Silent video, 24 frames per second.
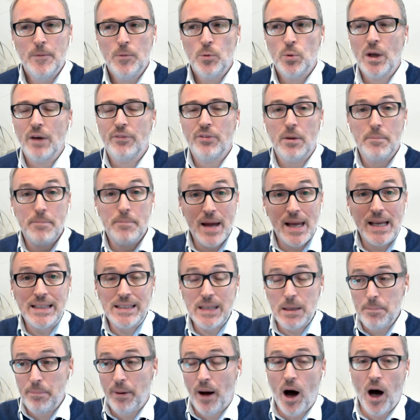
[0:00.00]
We have an
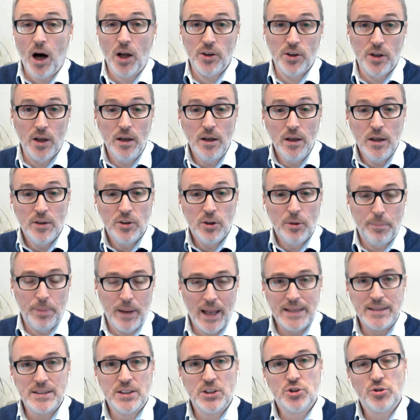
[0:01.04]
amazing partner that
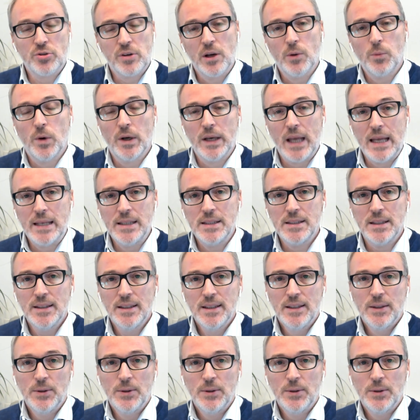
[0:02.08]
plants a tree at one end.